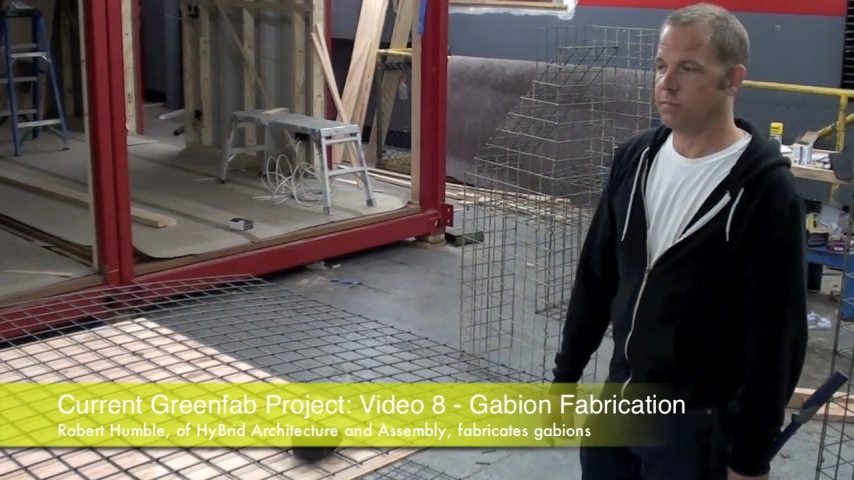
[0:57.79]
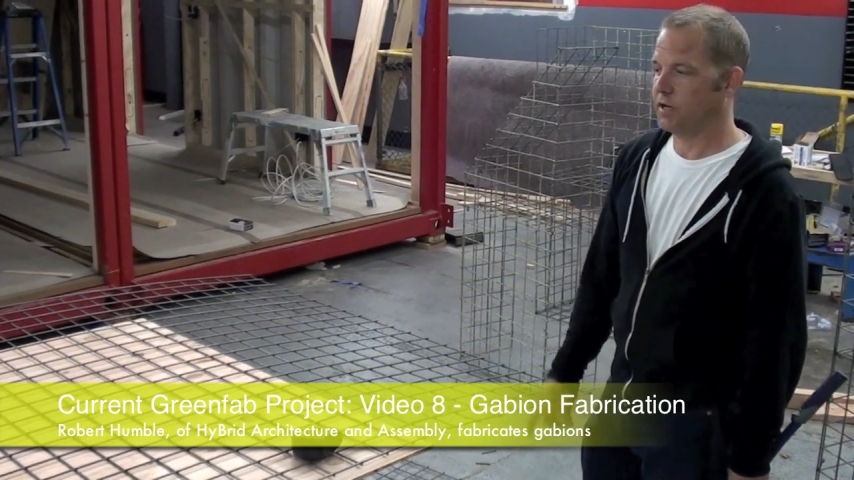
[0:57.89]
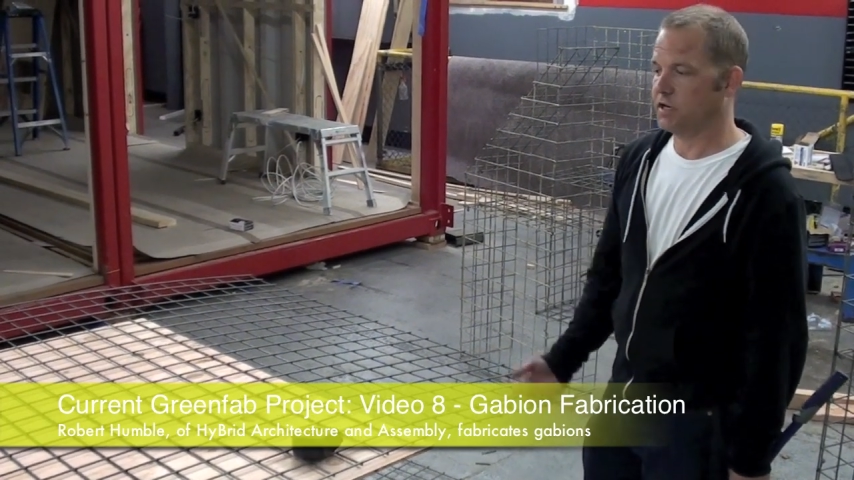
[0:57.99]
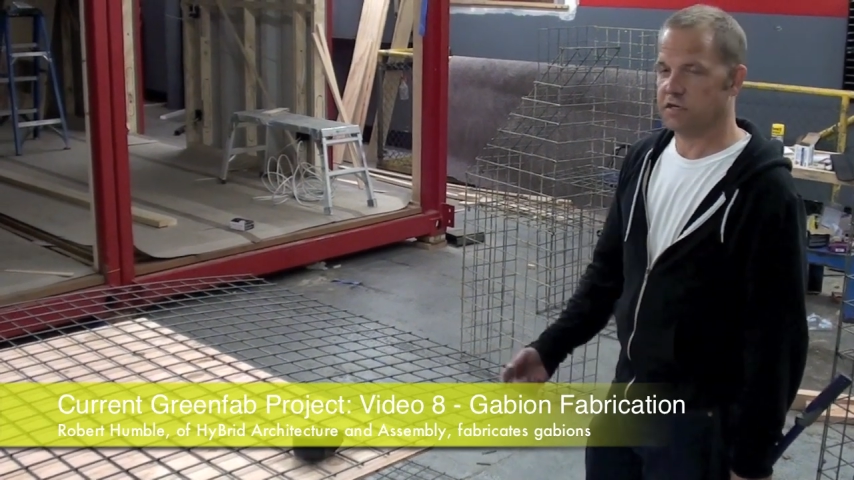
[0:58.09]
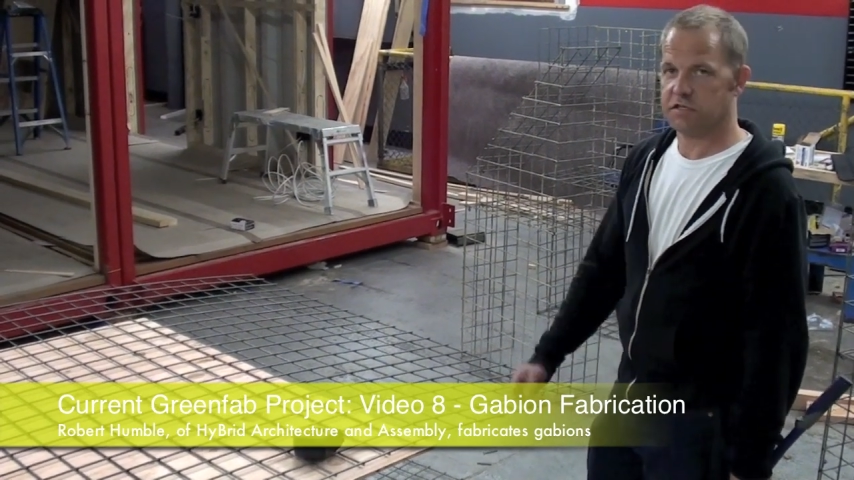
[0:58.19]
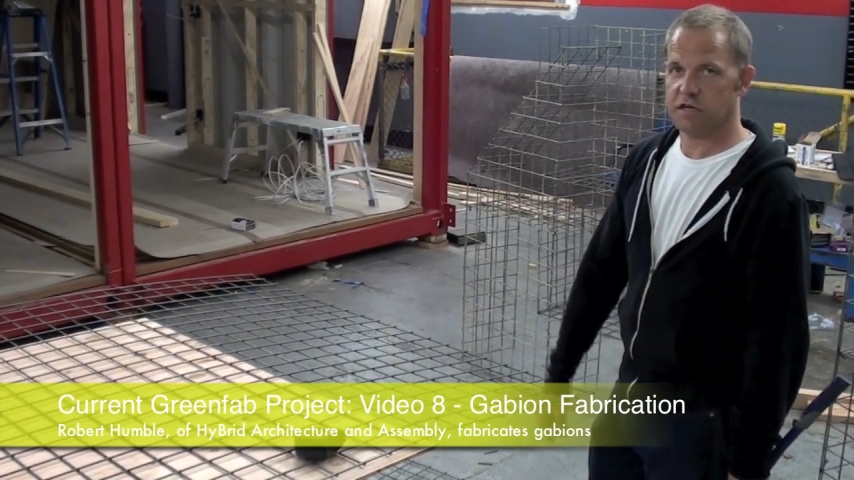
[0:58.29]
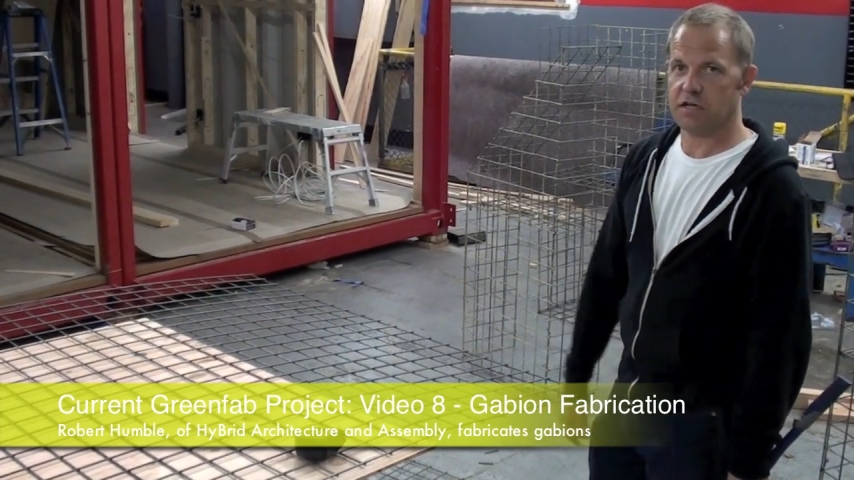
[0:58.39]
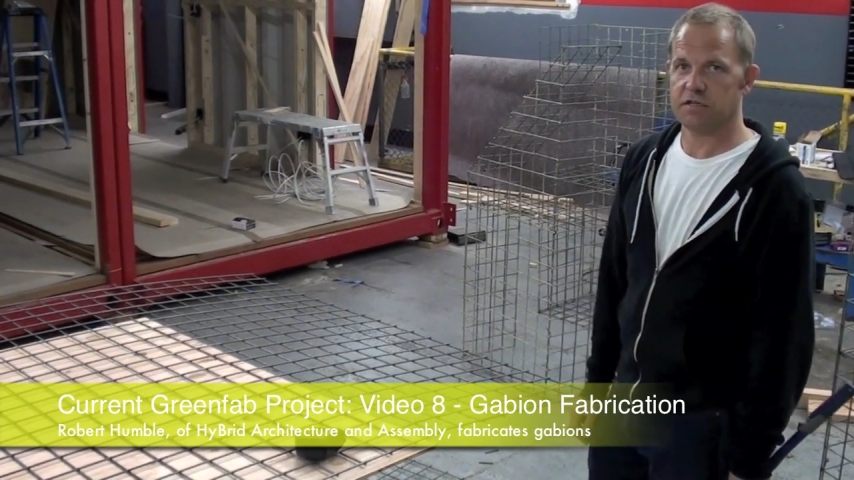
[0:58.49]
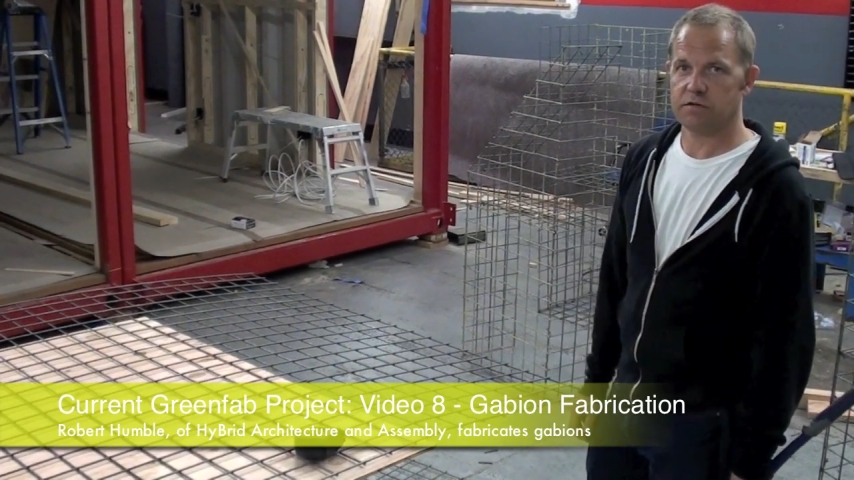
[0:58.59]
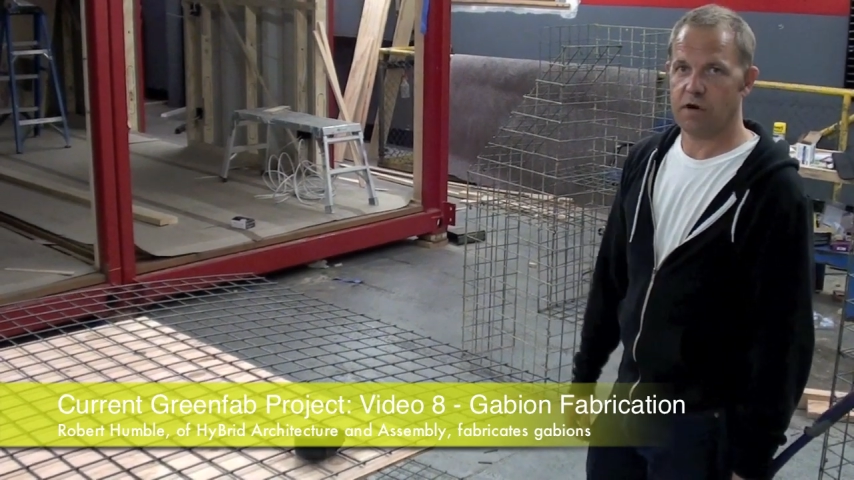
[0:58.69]
depending on just
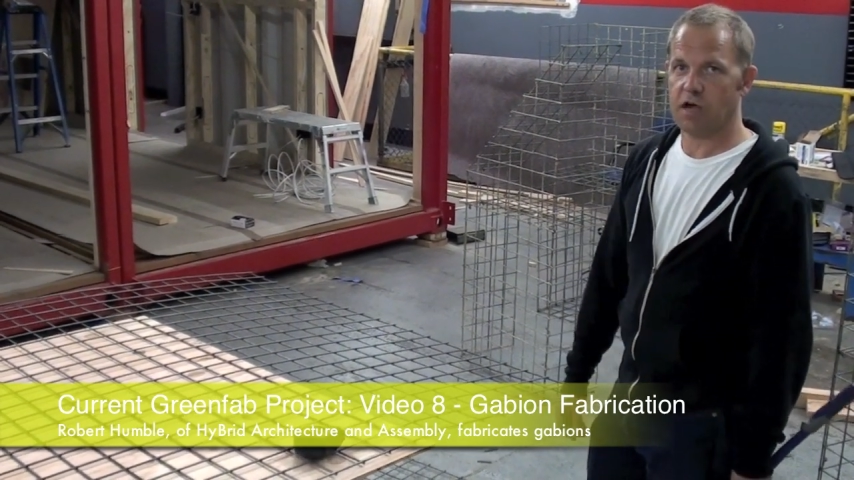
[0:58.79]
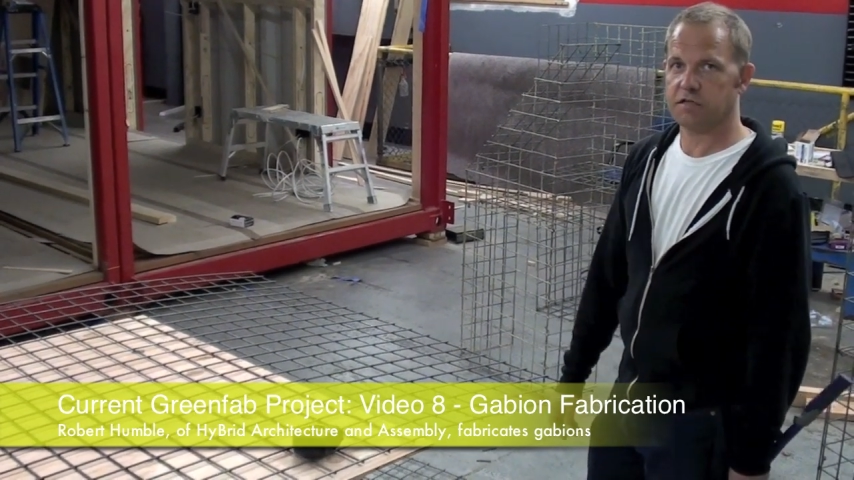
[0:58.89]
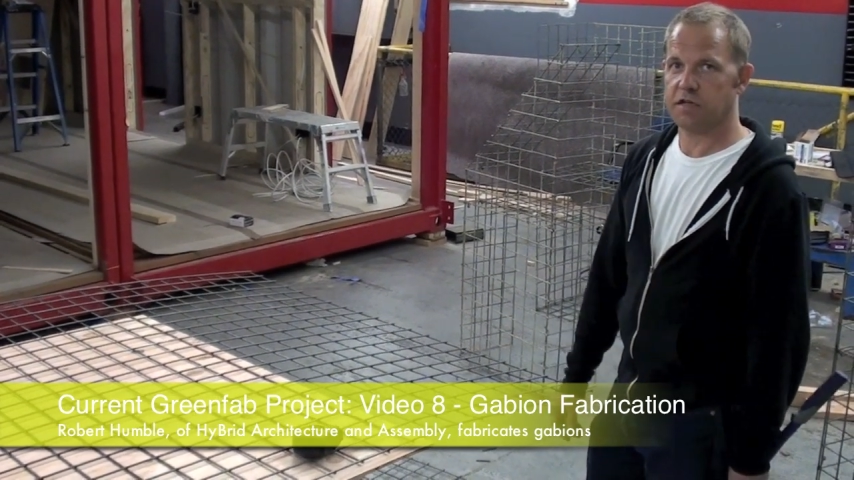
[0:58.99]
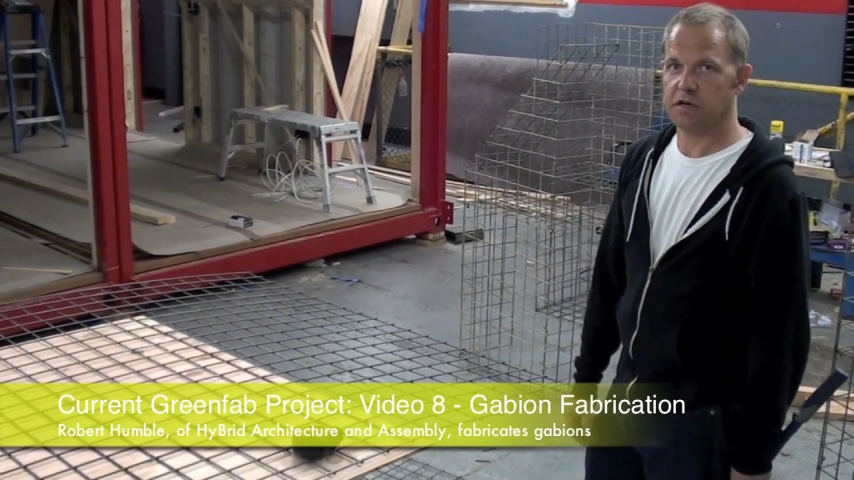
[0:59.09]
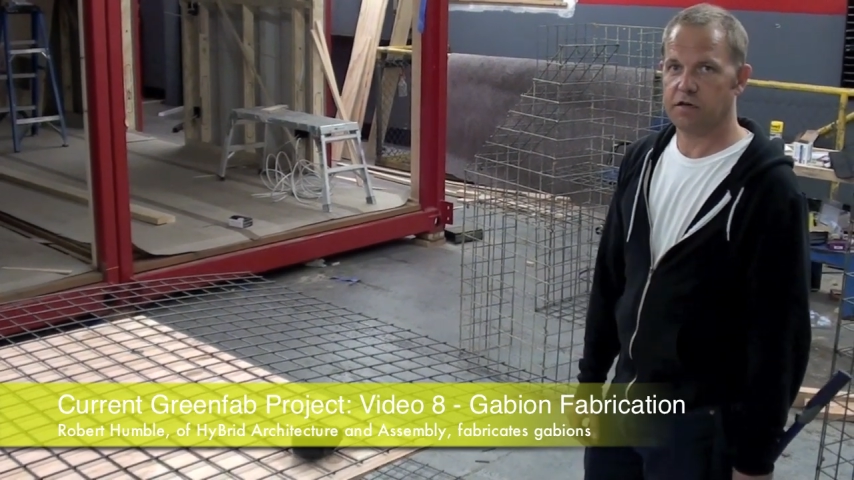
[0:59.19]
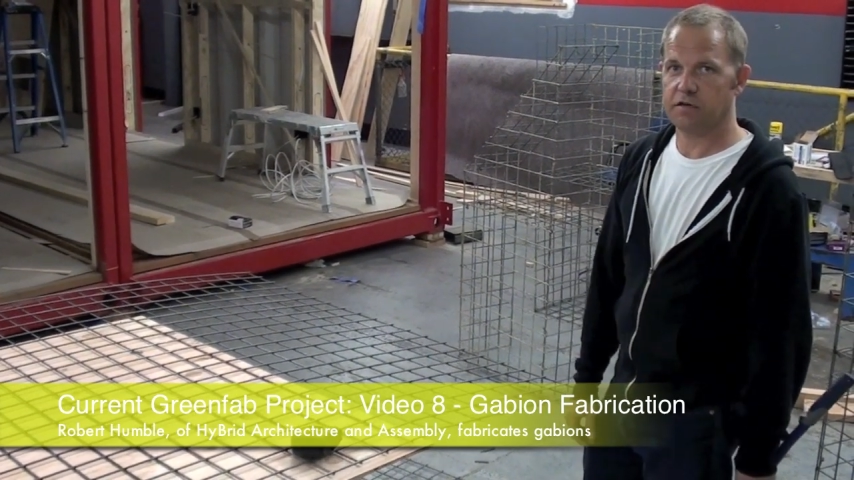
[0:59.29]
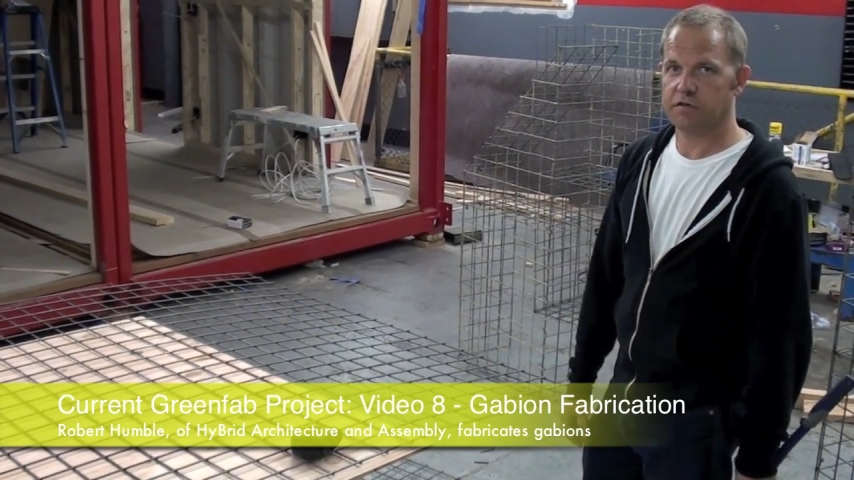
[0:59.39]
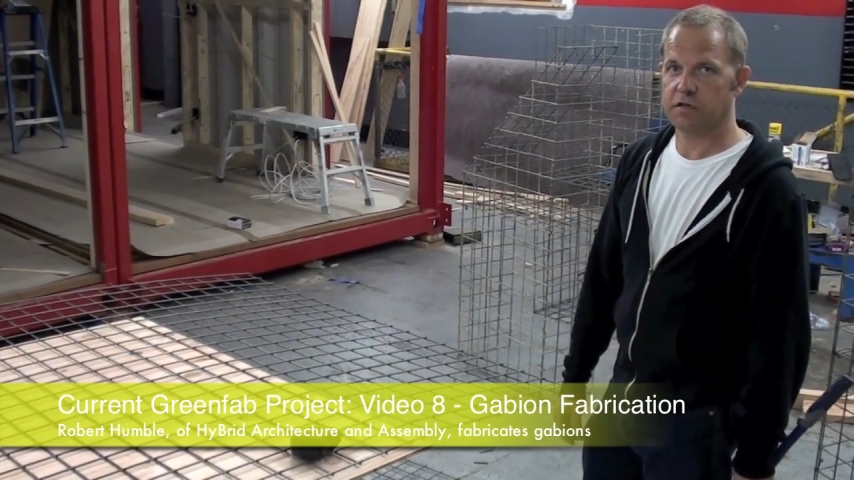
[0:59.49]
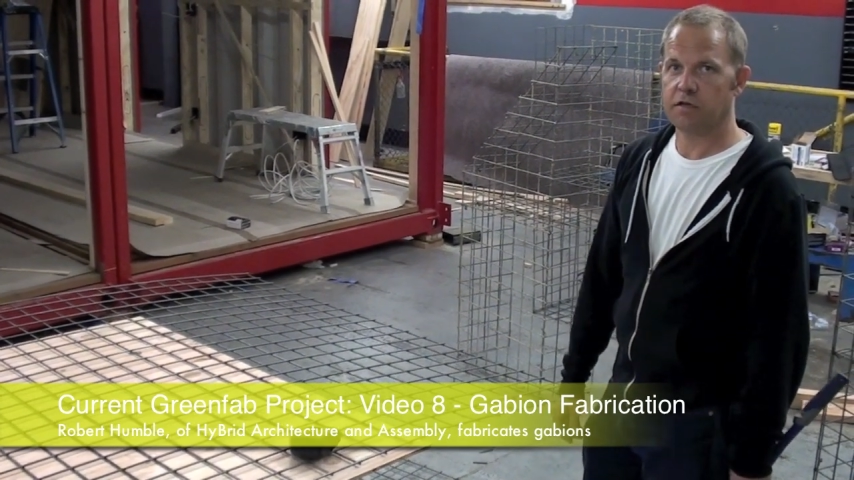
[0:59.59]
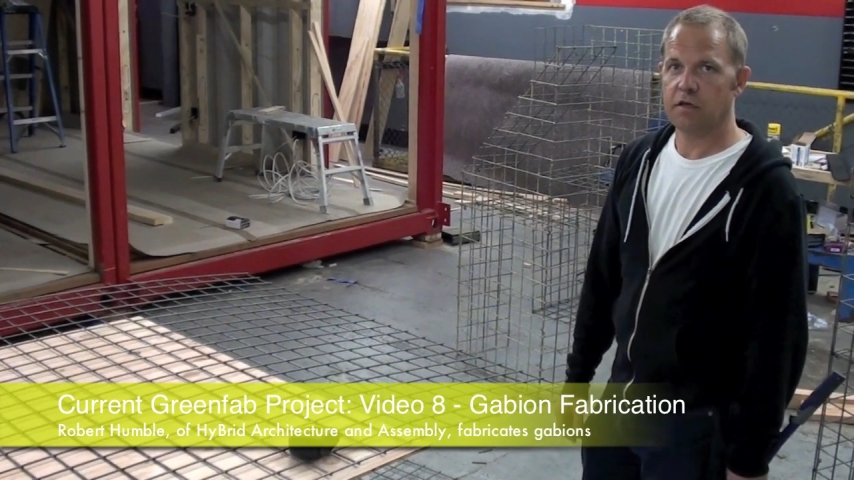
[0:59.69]
size of the rocks that you're
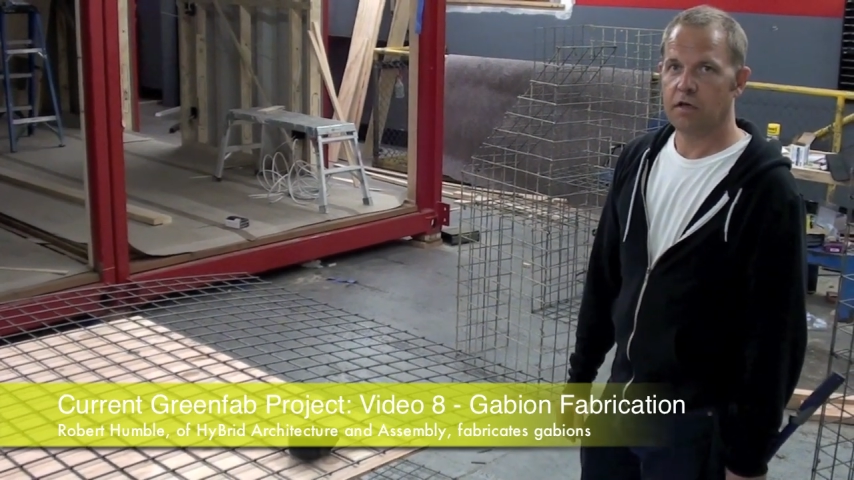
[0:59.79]
using.